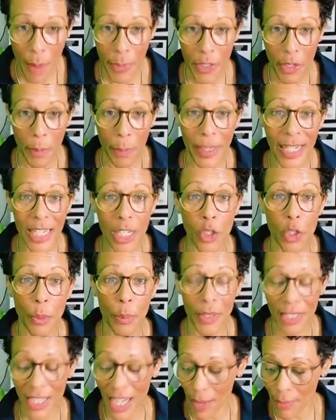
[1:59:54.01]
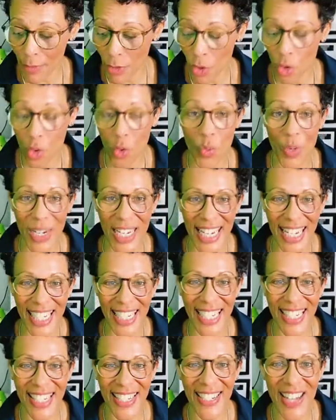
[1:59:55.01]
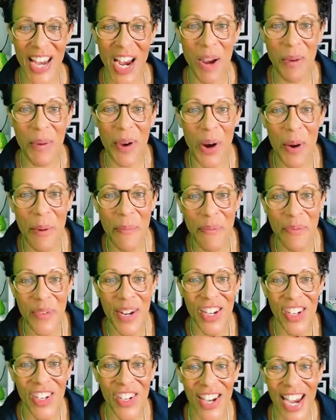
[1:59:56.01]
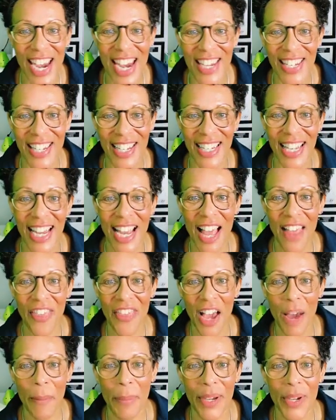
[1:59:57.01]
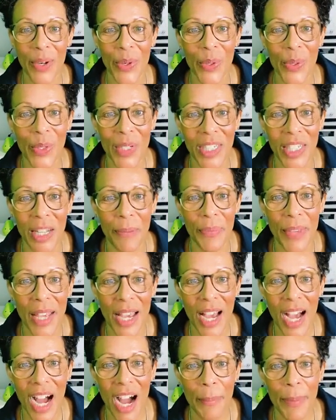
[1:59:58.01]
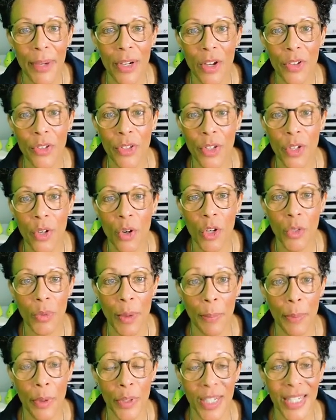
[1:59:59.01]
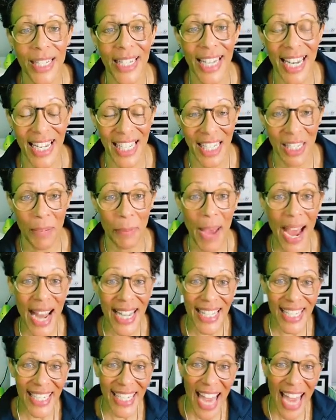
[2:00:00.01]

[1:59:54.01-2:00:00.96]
So please double tap the screen to show your appreciation. That'd be awesome. I've been going through the course when putting the kids to bed.